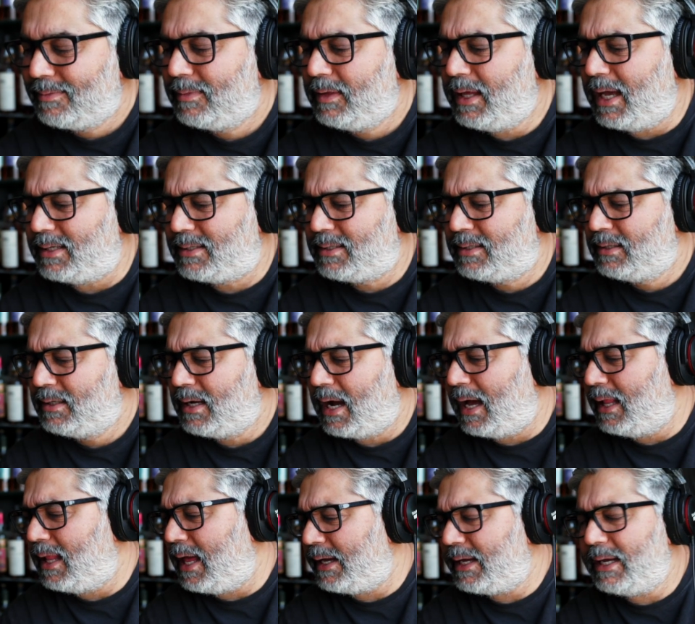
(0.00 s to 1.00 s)
Yes,
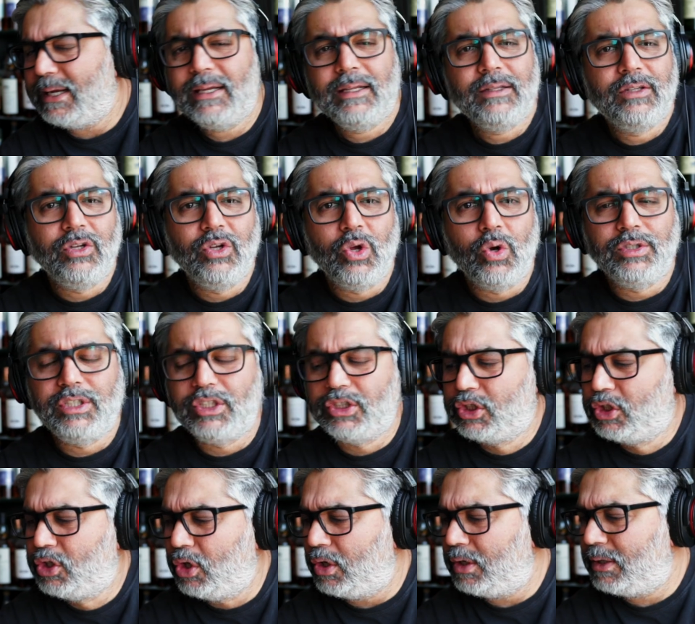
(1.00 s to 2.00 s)
I like it. The nose is
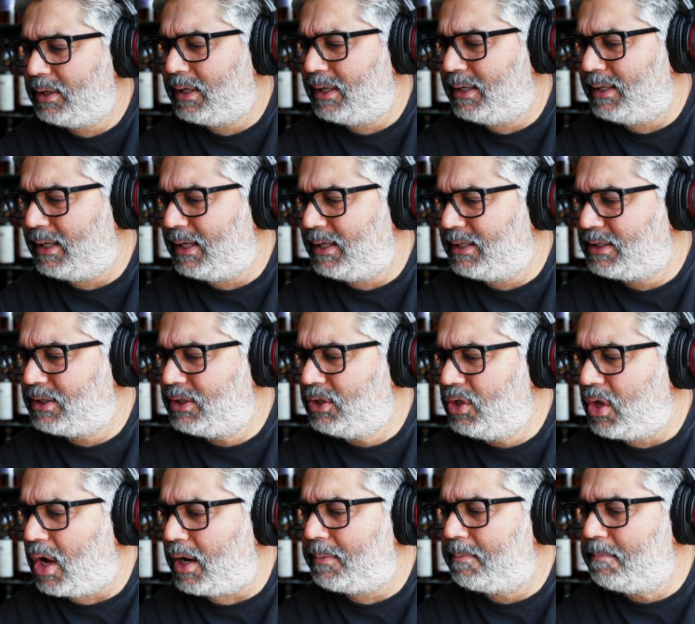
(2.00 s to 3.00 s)
good. There's
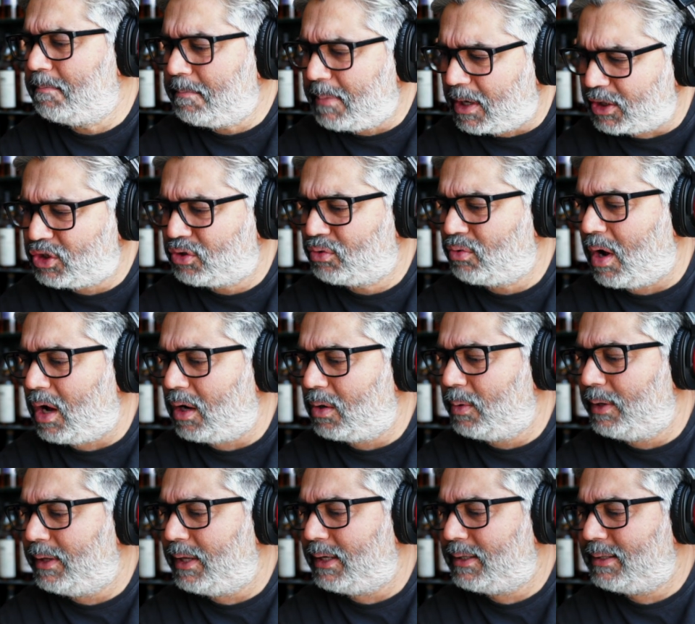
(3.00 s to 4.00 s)
not much wrong
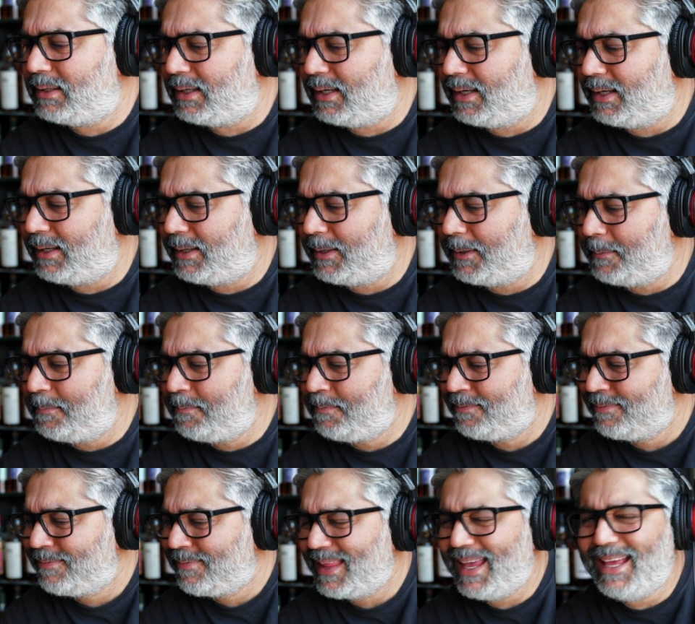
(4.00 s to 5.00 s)
with it.
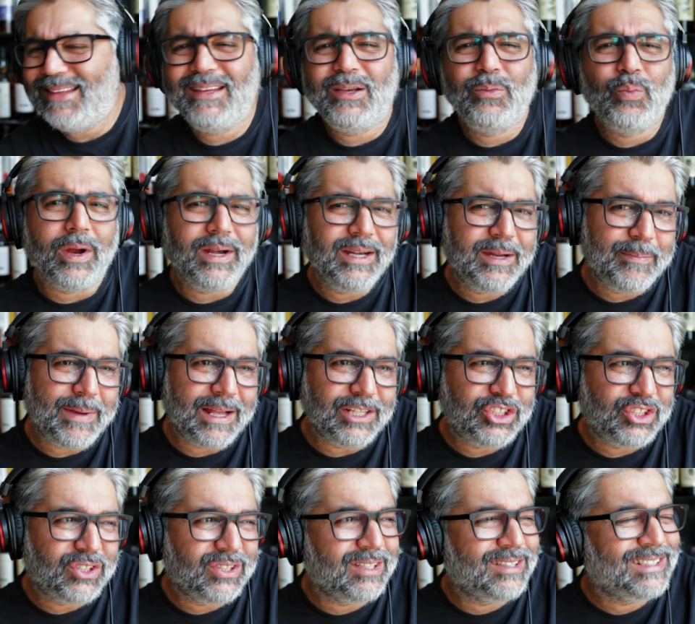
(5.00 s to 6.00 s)
Is it
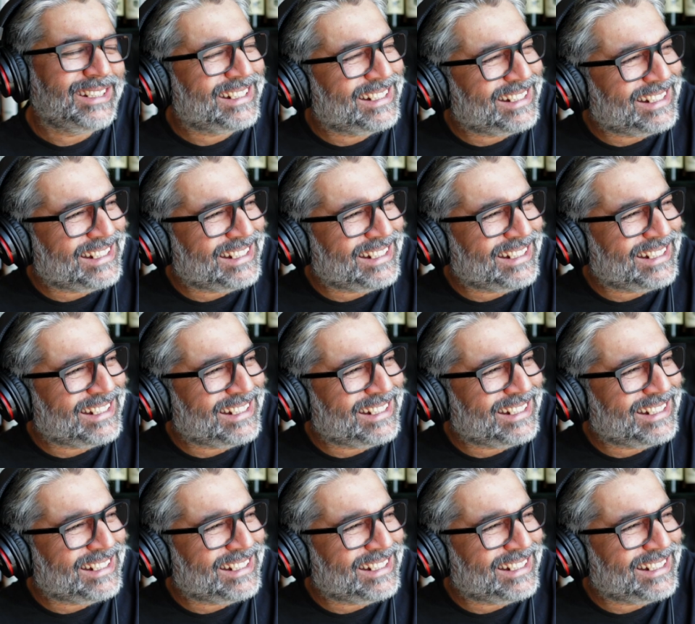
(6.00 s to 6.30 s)
one-dimensional?